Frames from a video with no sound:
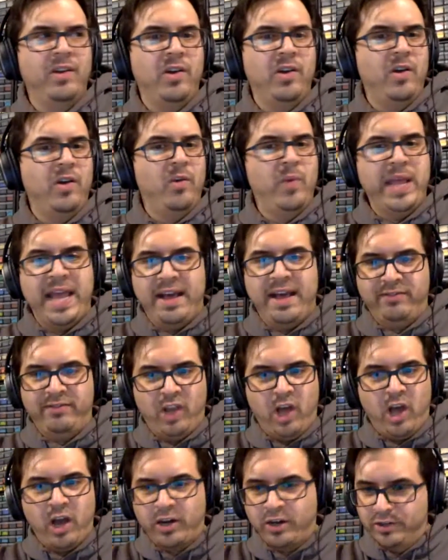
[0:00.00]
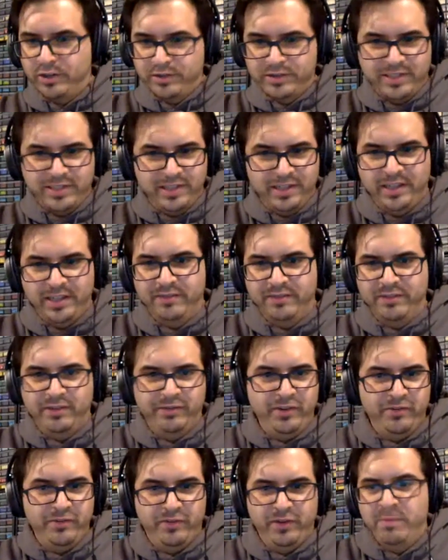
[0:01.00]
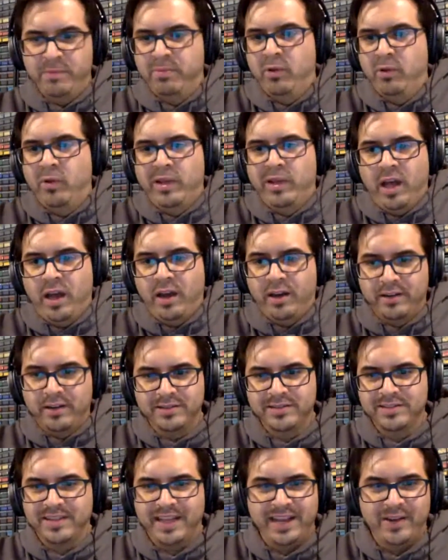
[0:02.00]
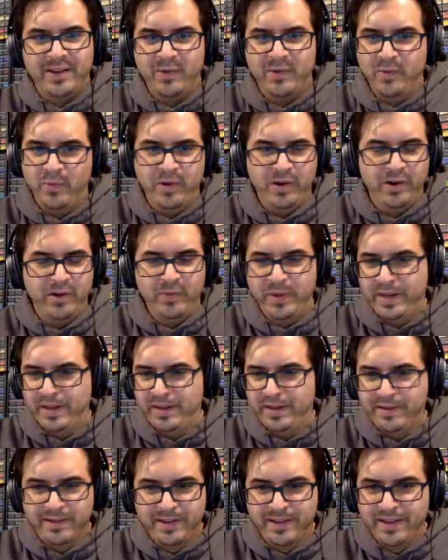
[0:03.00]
we have lockers to deliver for you, for employee lockers. Like, where do we?